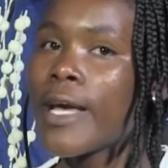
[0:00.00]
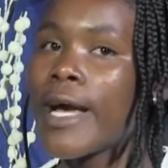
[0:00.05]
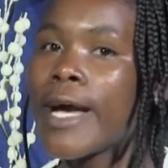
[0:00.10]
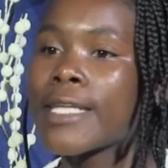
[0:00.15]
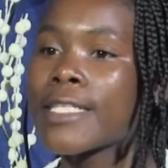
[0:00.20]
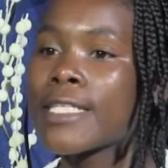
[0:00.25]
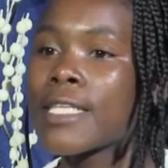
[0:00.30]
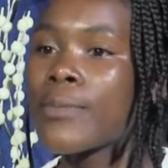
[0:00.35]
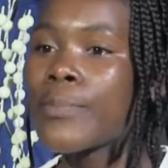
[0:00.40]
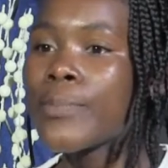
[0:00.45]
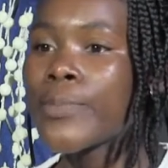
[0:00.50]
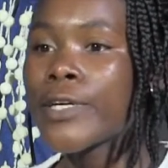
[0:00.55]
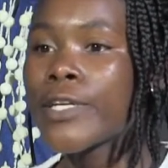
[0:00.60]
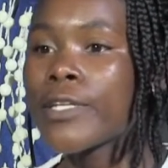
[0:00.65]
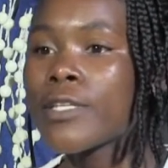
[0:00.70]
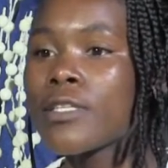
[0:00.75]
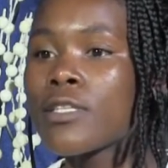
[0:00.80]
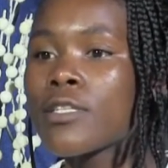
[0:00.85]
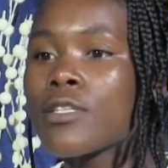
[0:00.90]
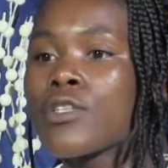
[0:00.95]
At some
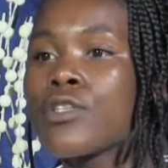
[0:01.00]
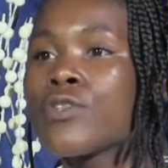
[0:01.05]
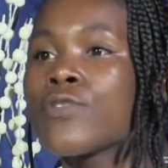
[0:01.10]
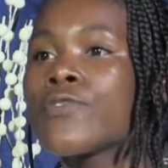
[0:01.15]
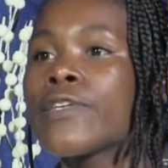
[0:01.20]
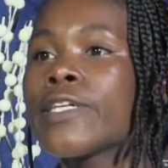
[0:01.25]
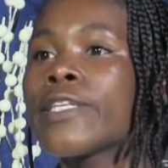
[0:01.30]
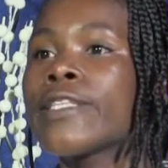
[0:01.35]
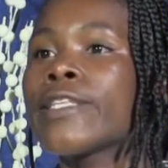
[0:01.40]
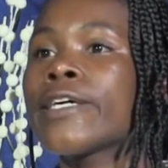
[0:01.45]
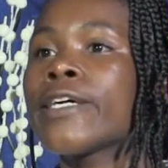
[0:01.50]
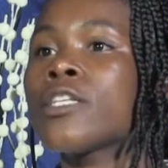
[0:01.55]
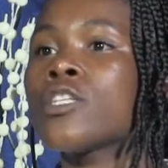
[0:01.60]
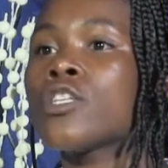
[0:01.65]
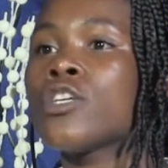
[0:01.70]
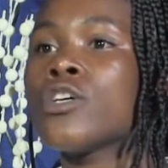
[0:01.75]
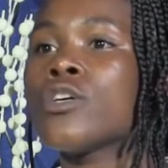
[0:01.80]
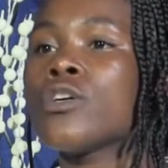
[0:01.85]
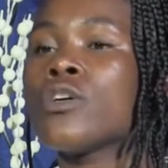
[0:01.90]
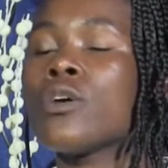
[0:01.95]
point, you find that
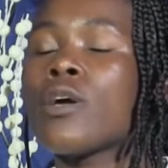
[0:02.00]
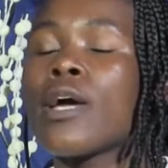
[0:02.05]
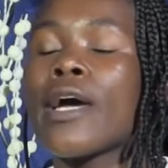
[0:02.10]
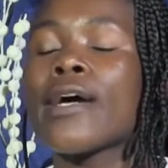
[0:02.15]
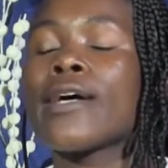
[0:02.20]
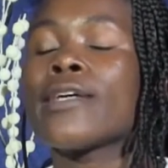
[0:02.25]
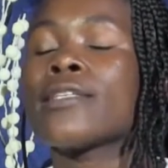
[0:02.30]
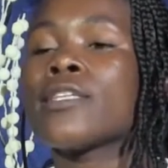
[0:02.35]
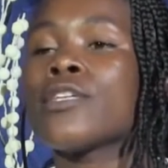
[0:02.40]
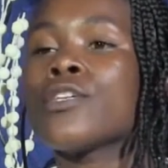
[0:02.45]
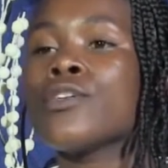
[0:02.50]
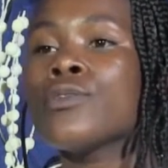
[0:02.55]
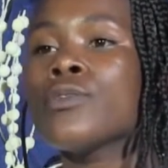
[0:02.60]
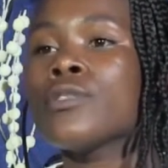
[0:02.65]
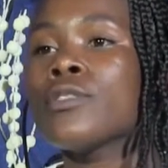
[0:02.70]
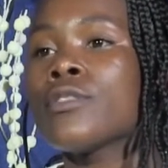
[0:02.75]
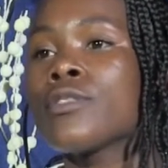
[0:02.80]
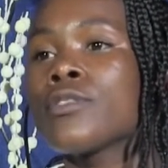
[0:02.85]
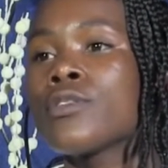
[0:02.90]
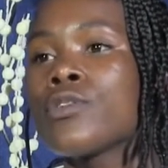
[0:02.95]
as a
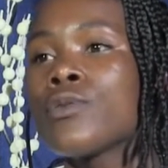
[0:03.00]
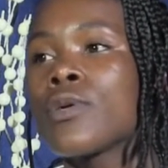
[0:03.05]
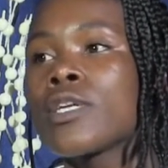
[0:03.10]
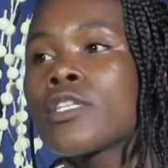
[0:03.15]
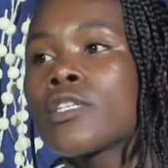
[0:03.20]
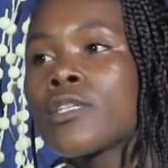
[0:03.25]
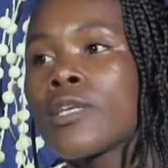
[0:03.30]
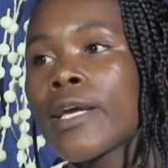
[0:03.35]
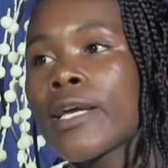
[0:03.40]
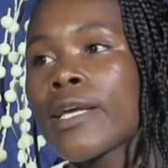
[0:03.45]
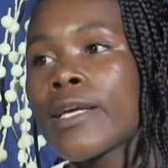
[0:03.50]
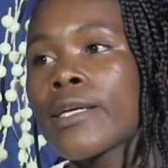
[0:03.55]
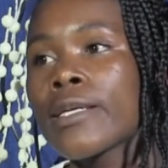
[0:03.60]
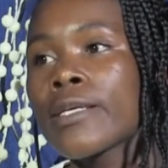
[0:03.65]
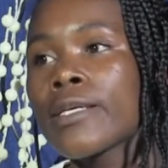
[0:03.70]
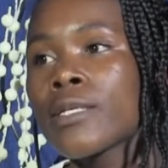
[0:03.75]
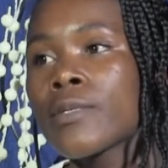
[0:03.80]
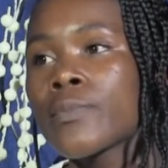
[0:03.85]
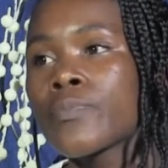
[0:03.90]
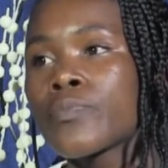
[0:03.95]
youth, you are
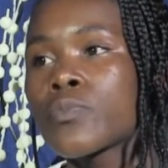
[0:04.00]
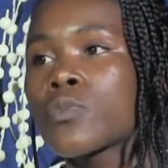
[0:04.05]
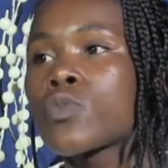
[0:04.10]
trying